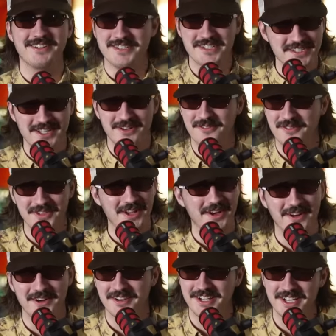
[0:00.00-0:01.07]
like
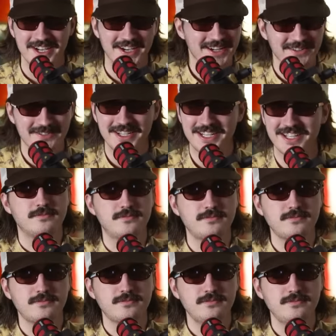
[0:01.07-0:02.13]
long gone, man.
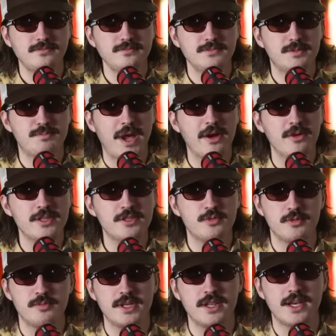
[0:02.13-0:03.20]
Yeah, parents like, would
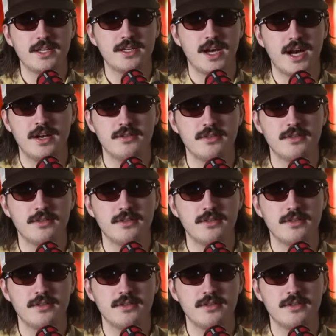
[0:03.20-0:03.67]
be like, I don't.